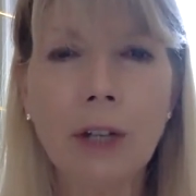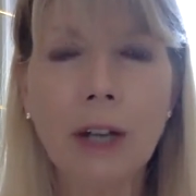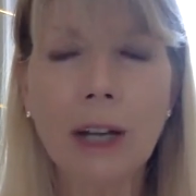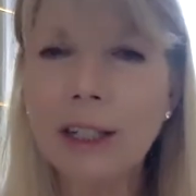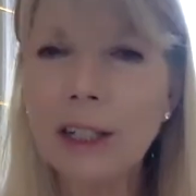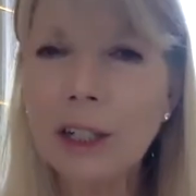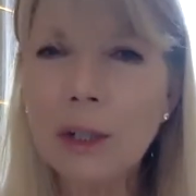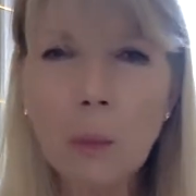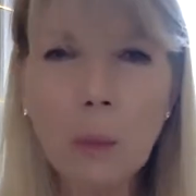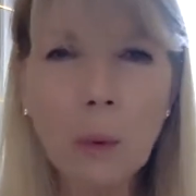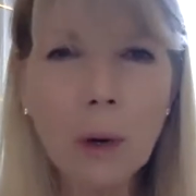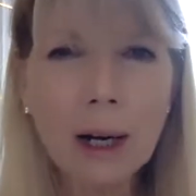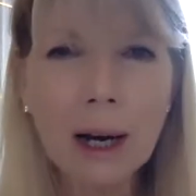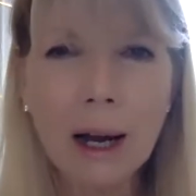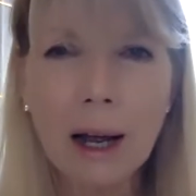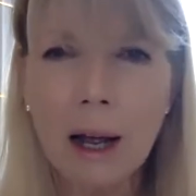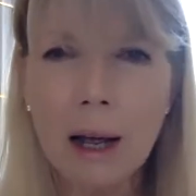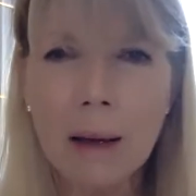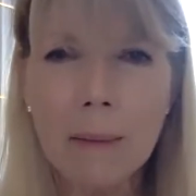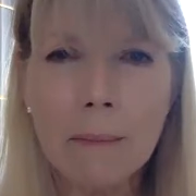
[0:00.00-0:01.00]
I didn't want to
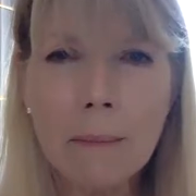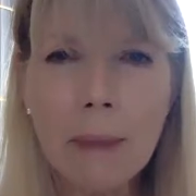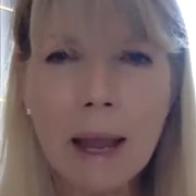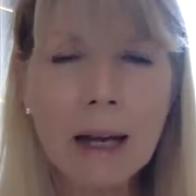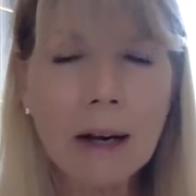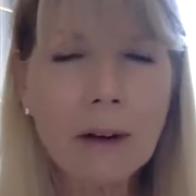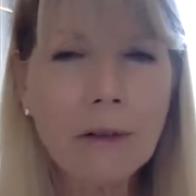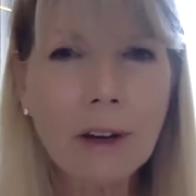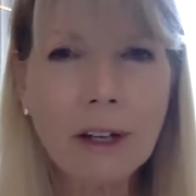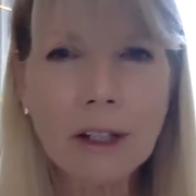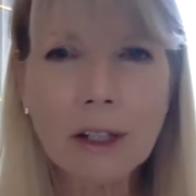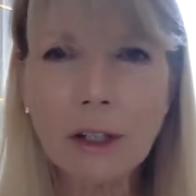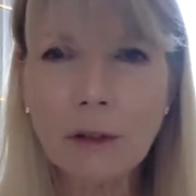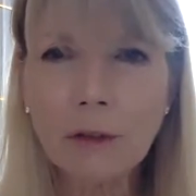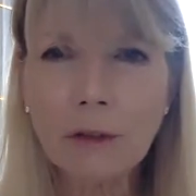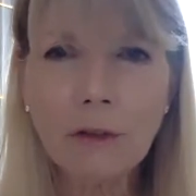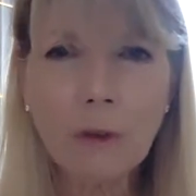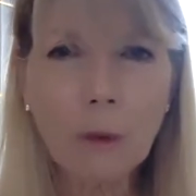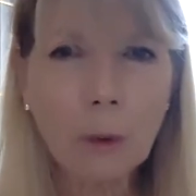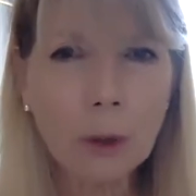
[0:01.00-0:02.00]
manifest
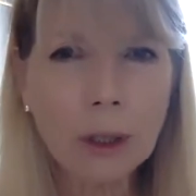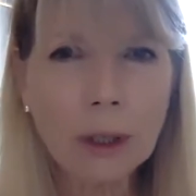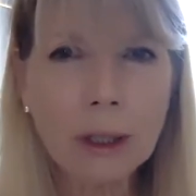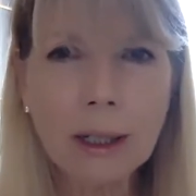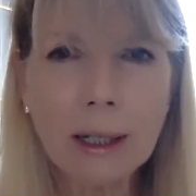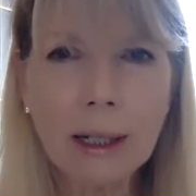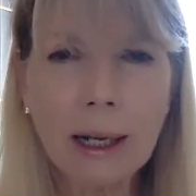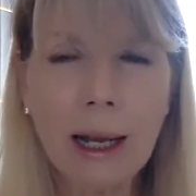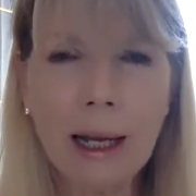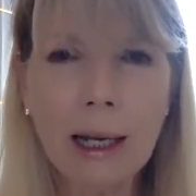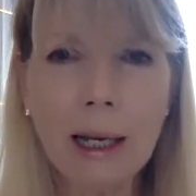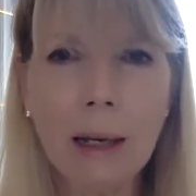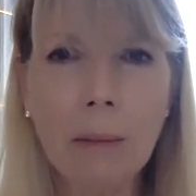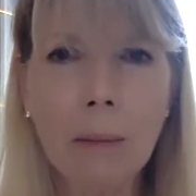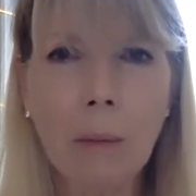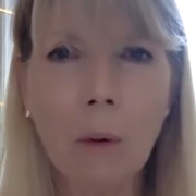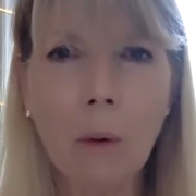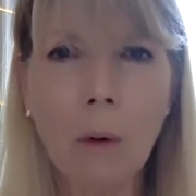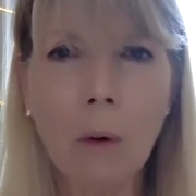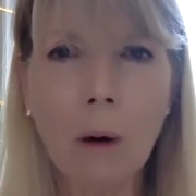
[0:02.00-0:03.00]
and force
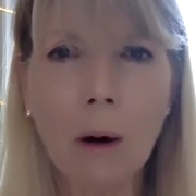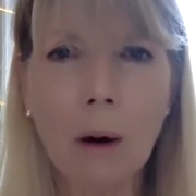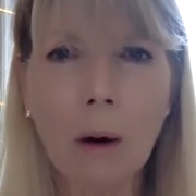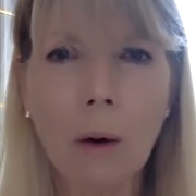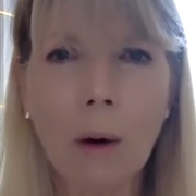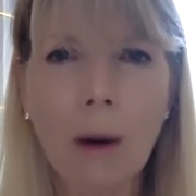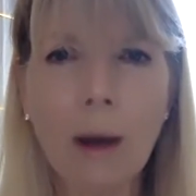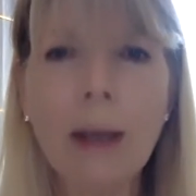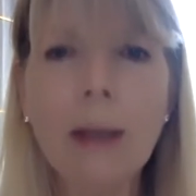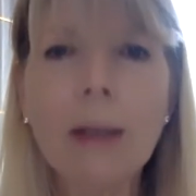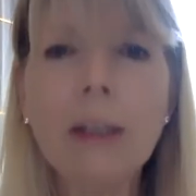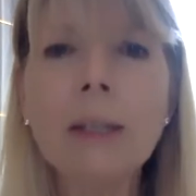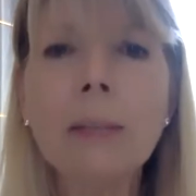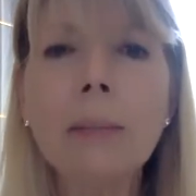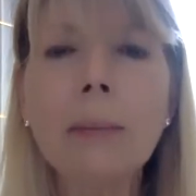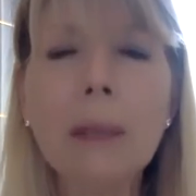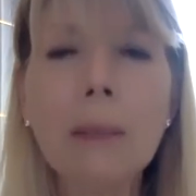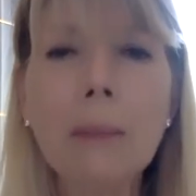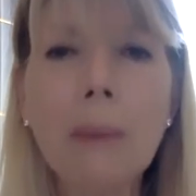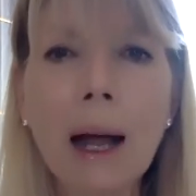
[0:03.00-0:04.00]
anymore, or it to
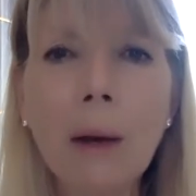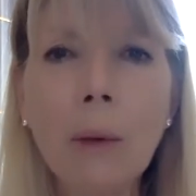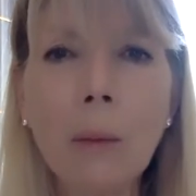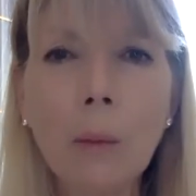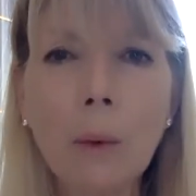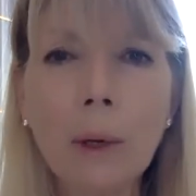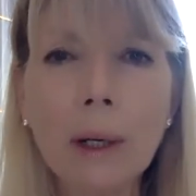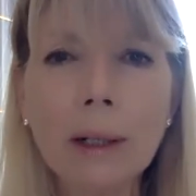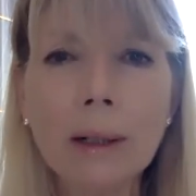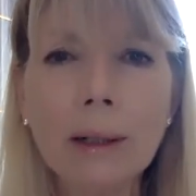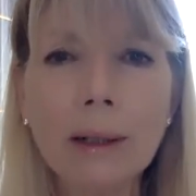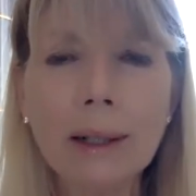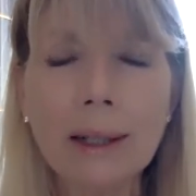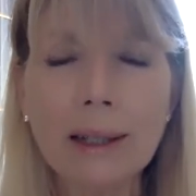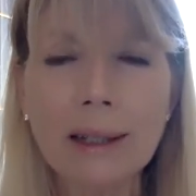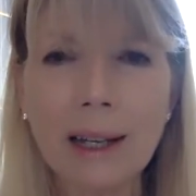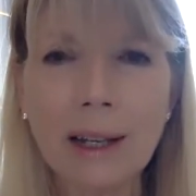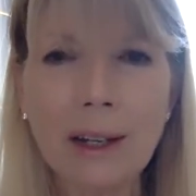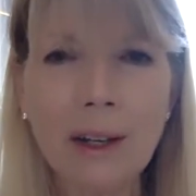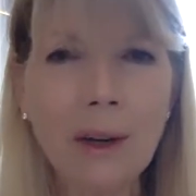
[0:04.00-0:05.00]
be my will,
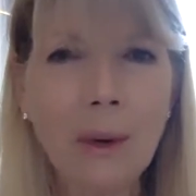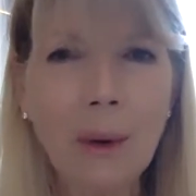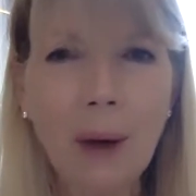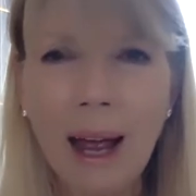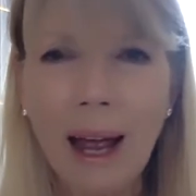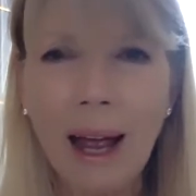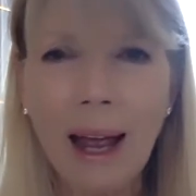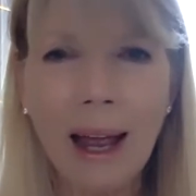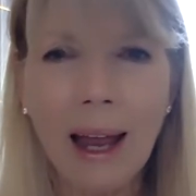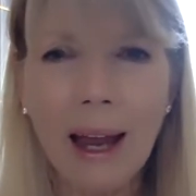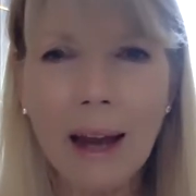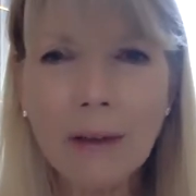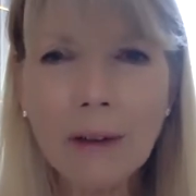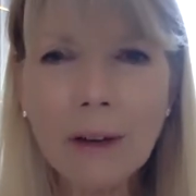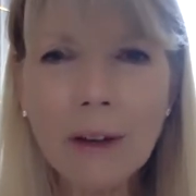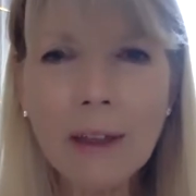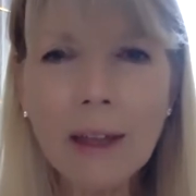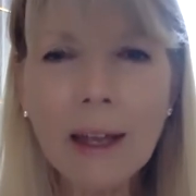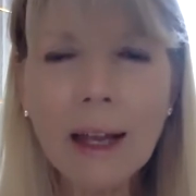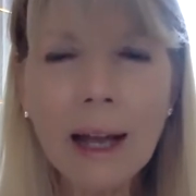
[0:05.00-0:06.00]
because I knew
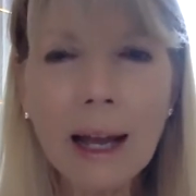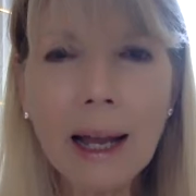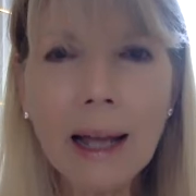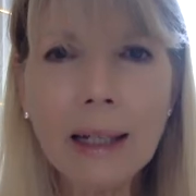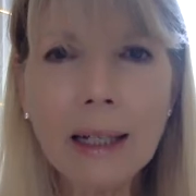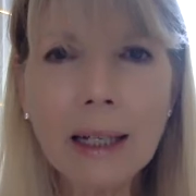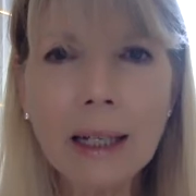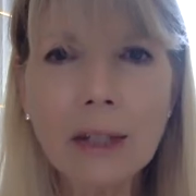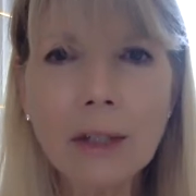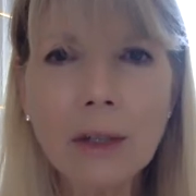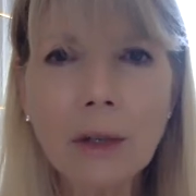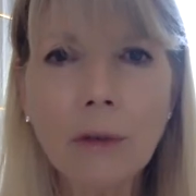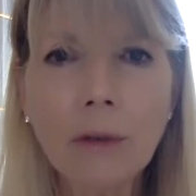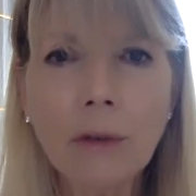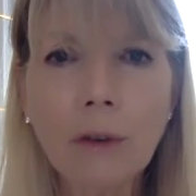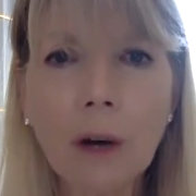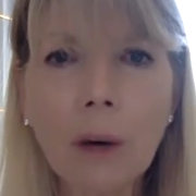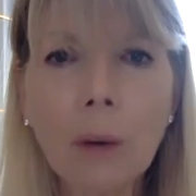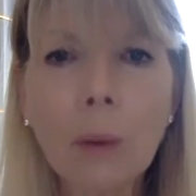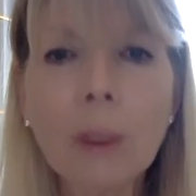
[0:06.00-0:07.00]
everything I had done so
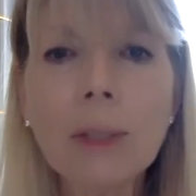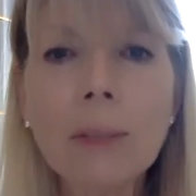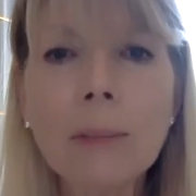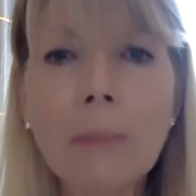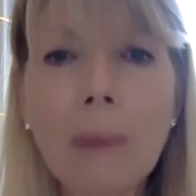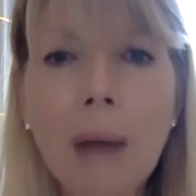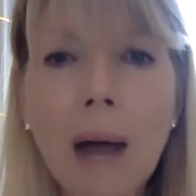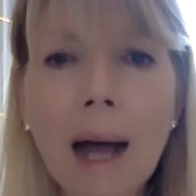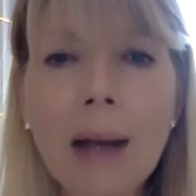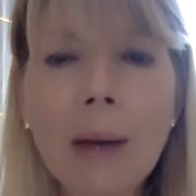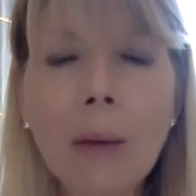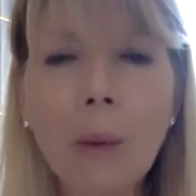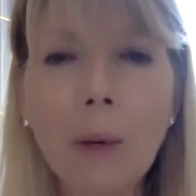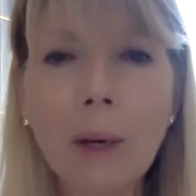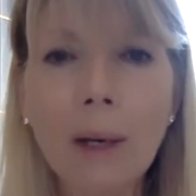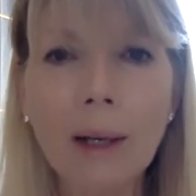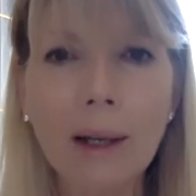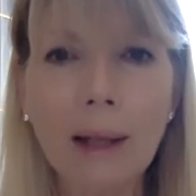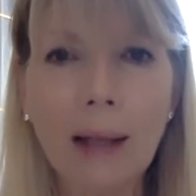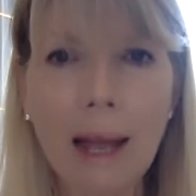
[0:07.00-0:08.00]
far was my
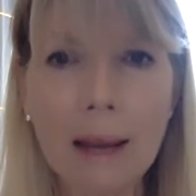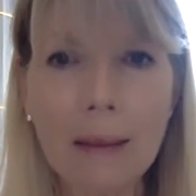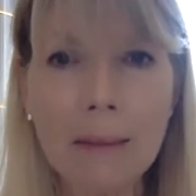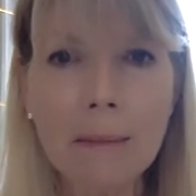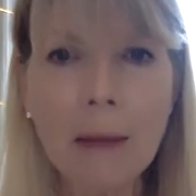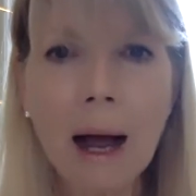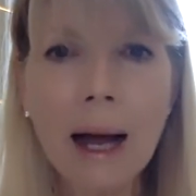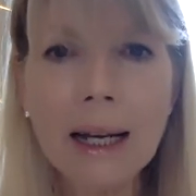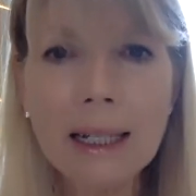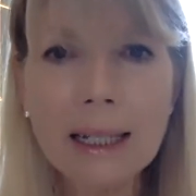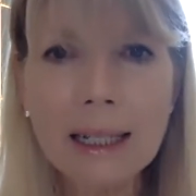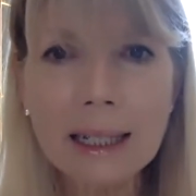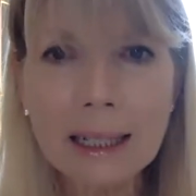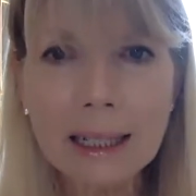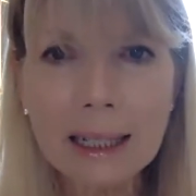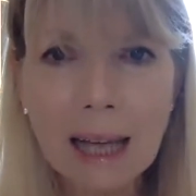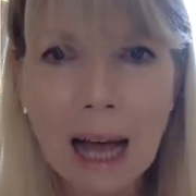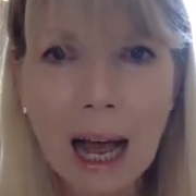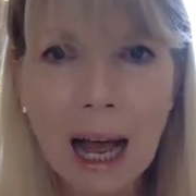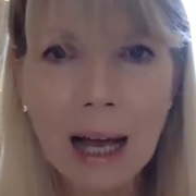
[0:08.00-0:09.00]
will and my
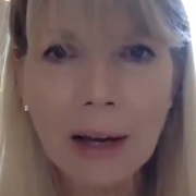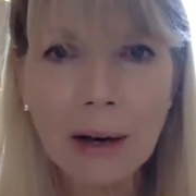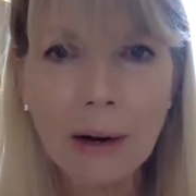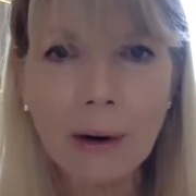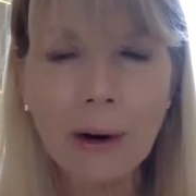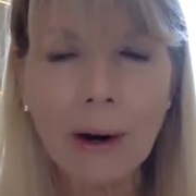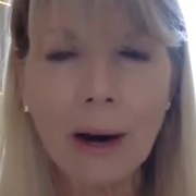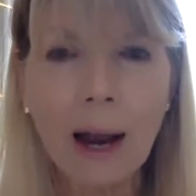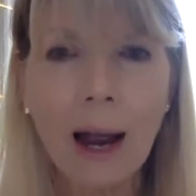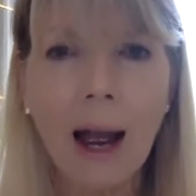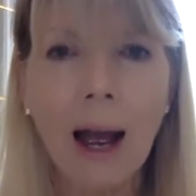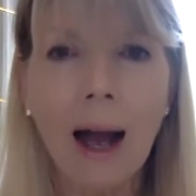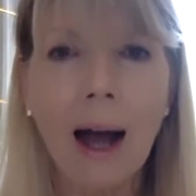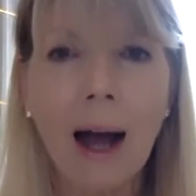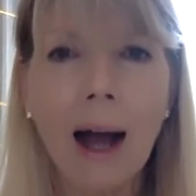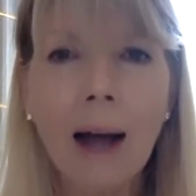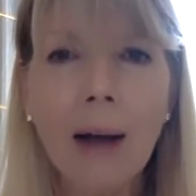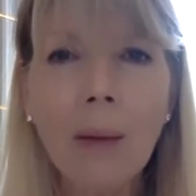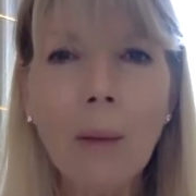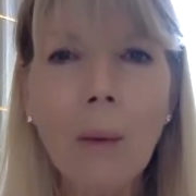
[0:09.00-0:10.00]
desire.
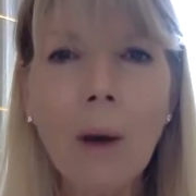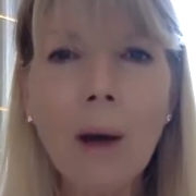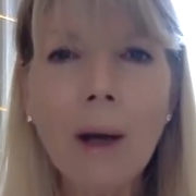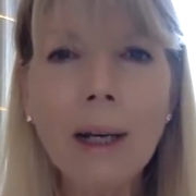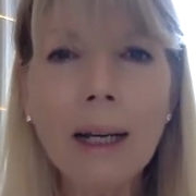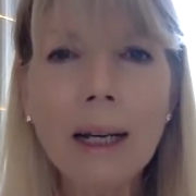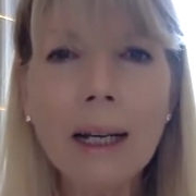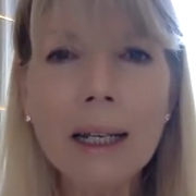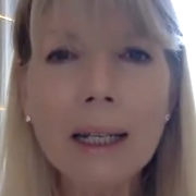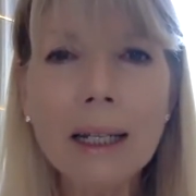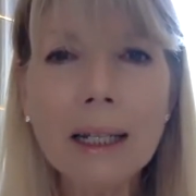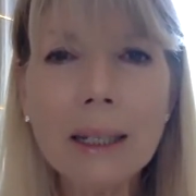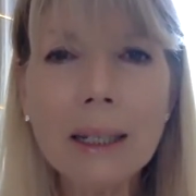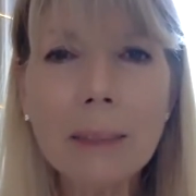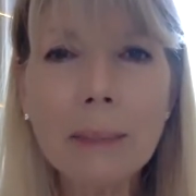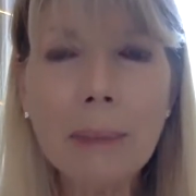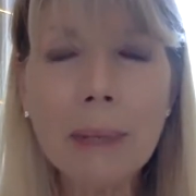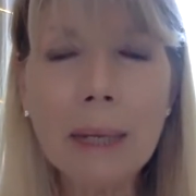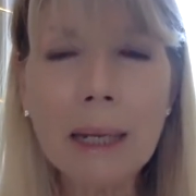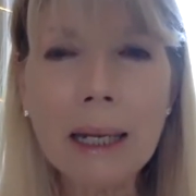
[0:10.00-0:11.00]
I wanted it to
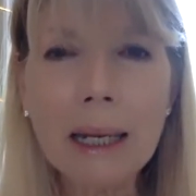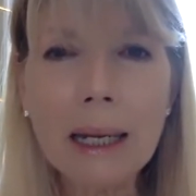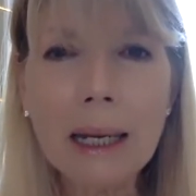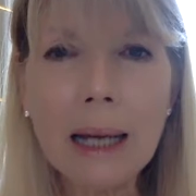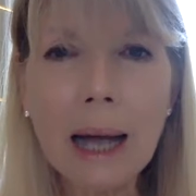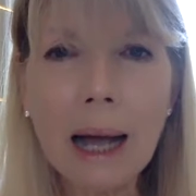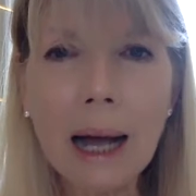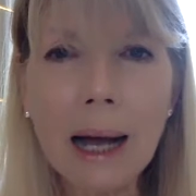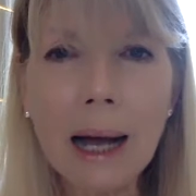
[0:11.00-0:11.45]
be